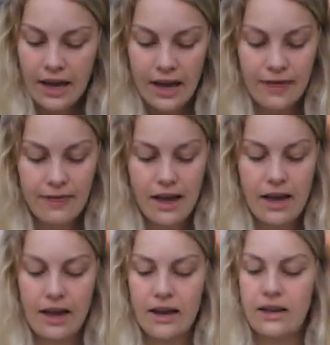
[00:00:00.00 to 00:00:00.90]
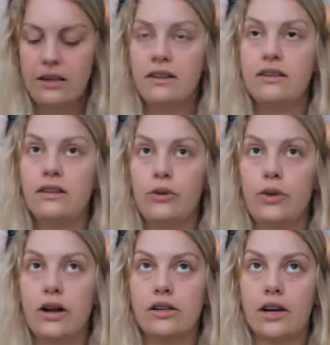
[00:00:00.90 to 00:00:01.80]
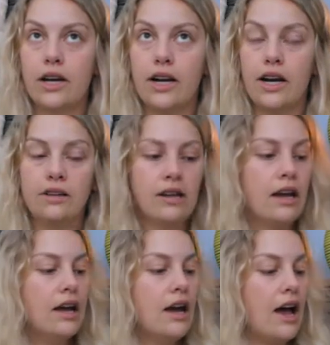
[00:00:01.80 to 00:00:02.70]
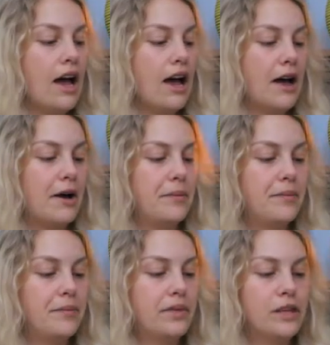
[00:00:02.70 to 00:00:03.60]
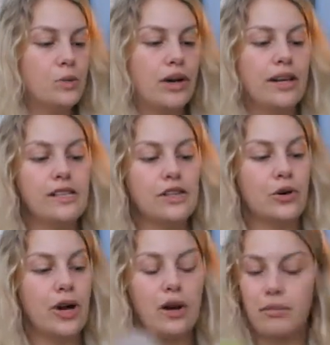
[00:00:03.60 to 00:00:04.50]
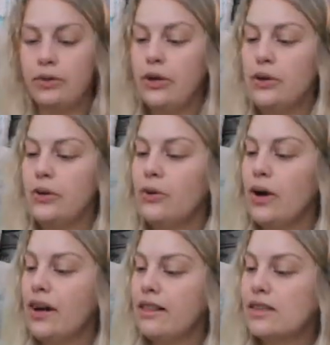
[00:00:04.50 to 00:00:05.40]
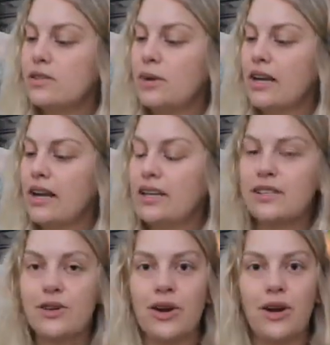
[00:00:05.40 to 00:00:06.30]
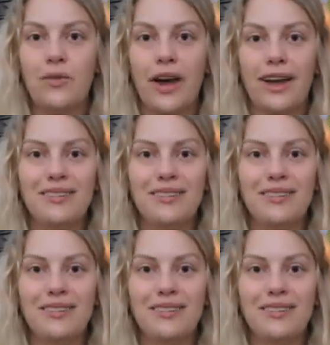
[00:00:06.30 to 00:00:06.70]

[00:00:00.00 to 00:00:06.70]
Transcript: And then, ooh, got dark in here. Um, this one is green and blue, and this one is green and white.